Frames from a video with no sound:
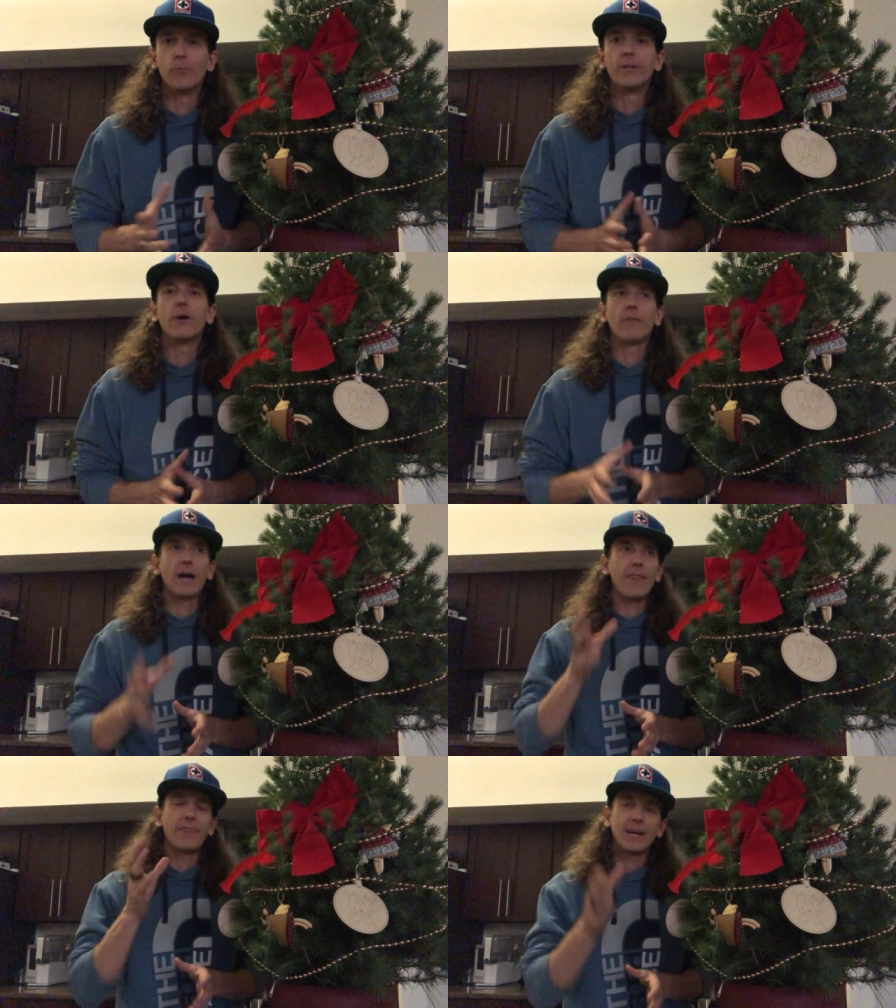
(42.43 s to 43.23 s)
We know
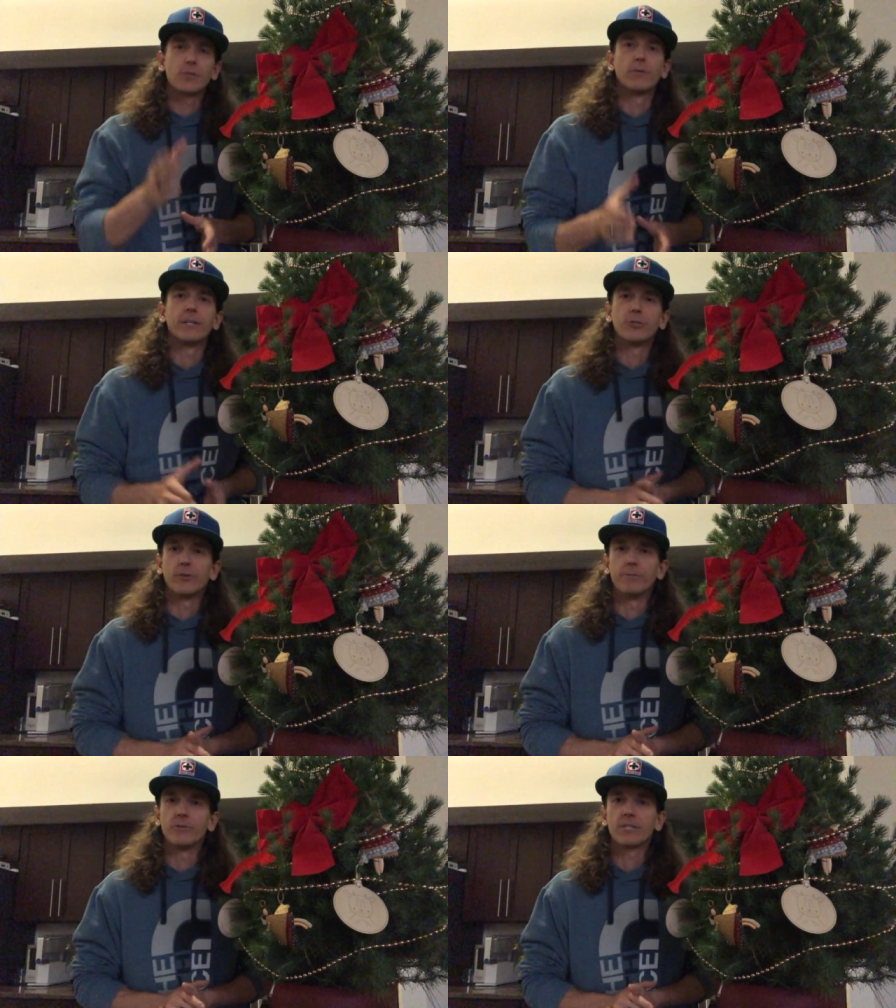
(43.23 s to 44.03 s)
that that's what
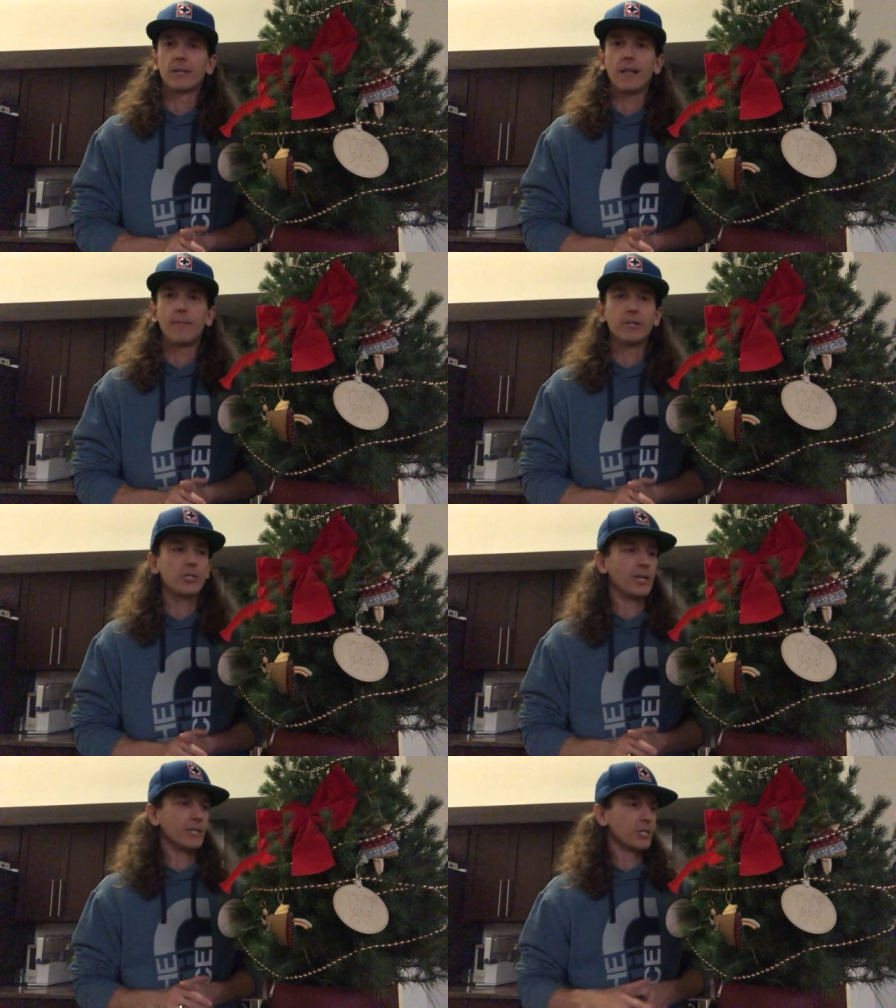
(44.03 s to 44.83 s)
contributes to climate
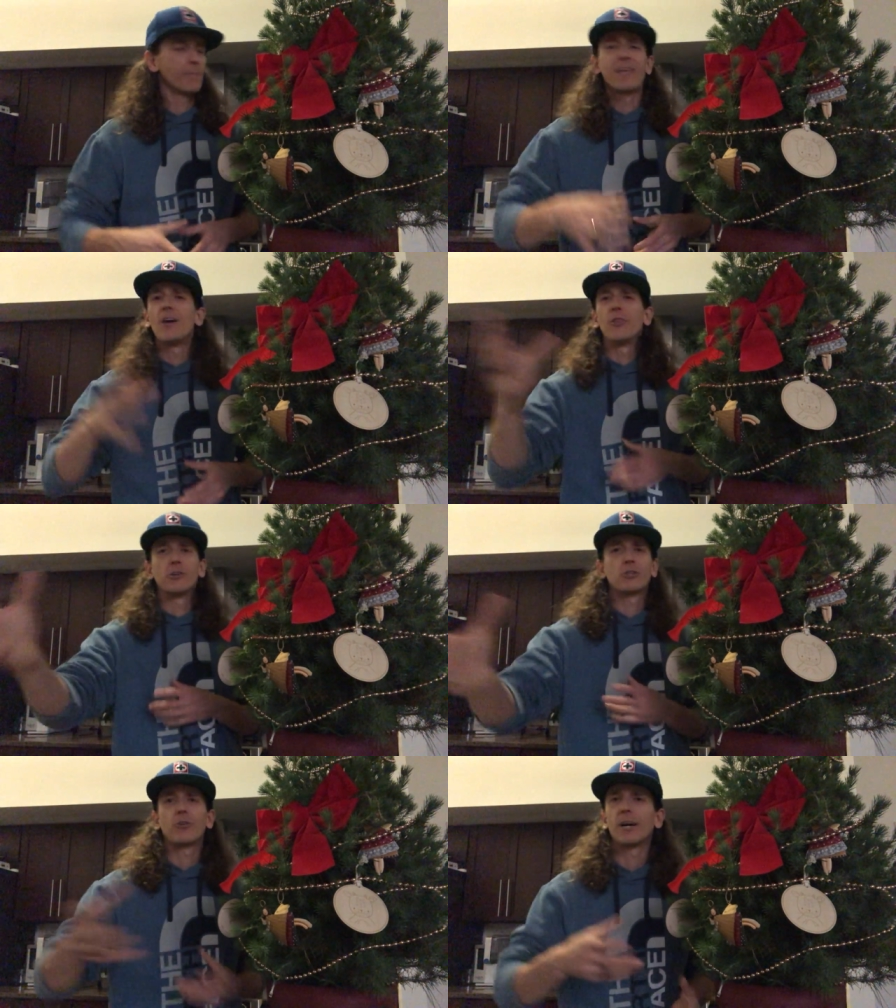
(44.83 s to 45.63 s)
change. They're
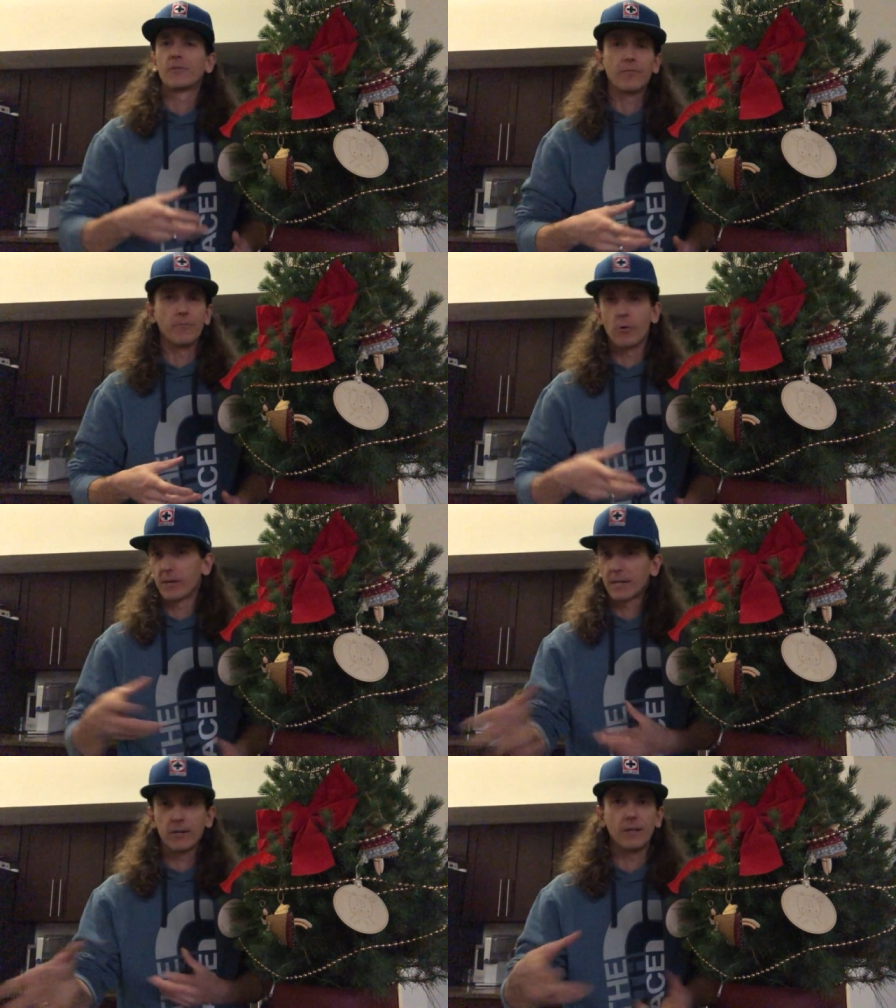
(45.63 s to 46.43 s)
trucked from
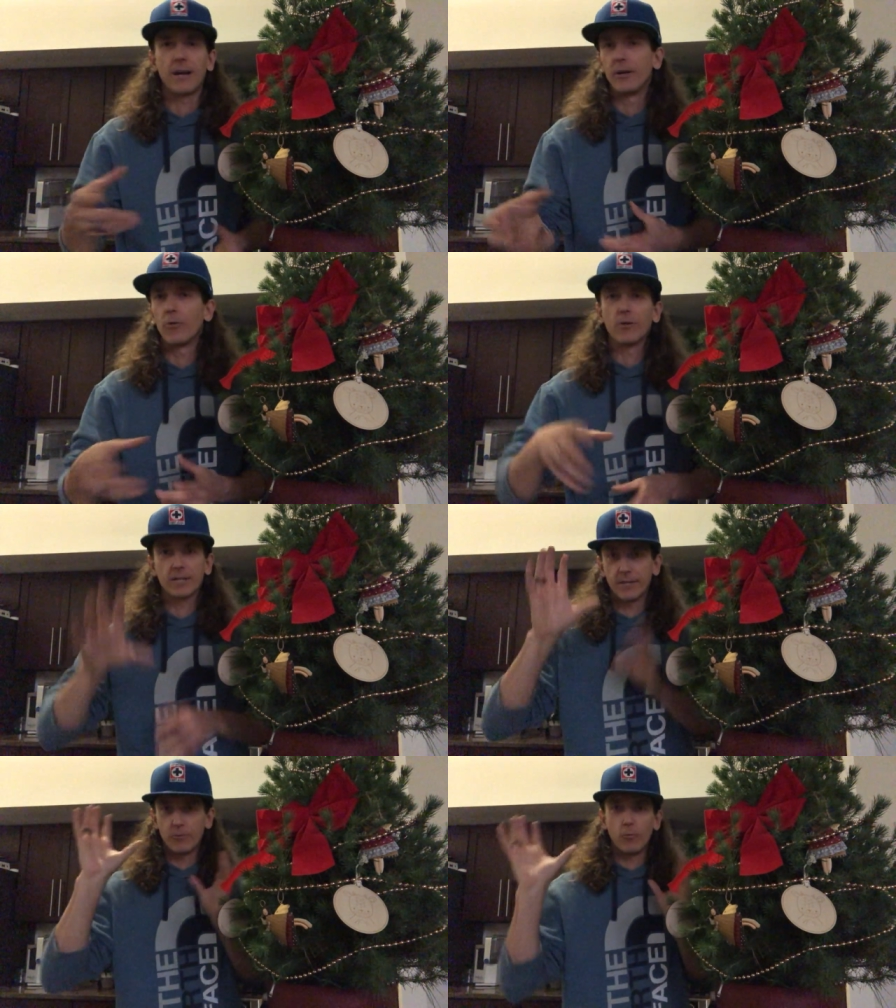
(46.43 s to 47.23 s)
North Carolina,
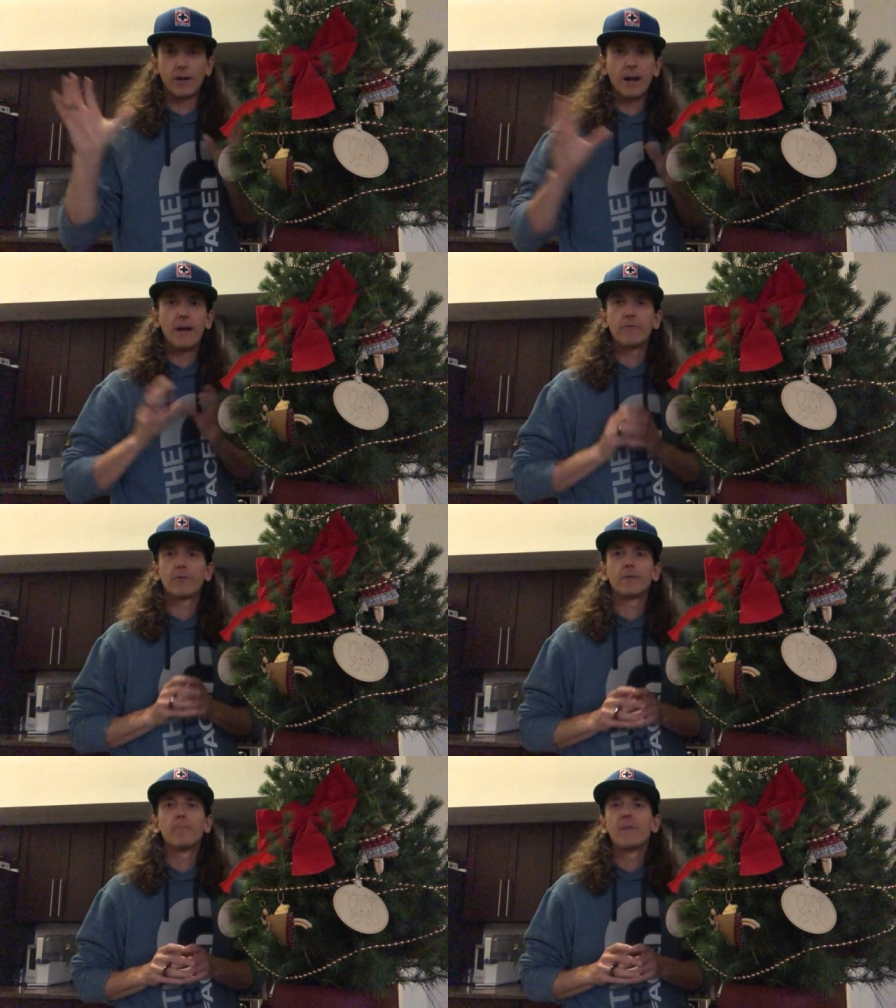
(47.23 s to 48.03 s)
Oregon,
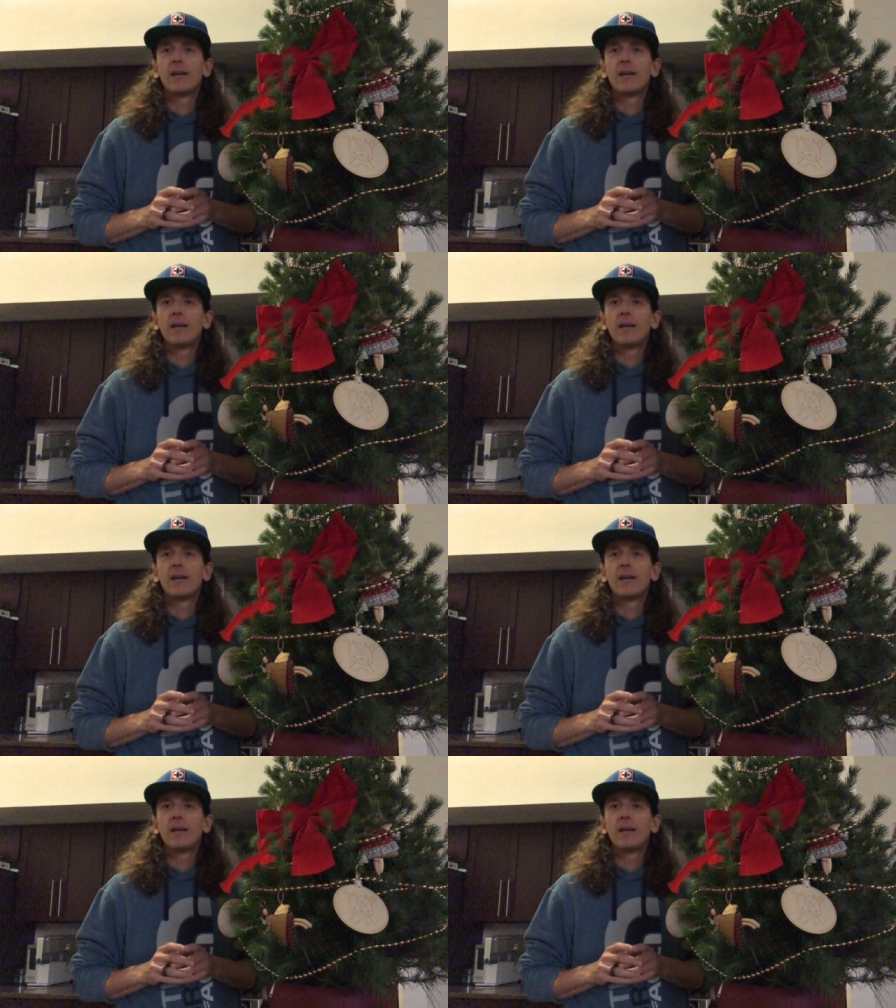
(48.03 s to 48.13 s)
wherever.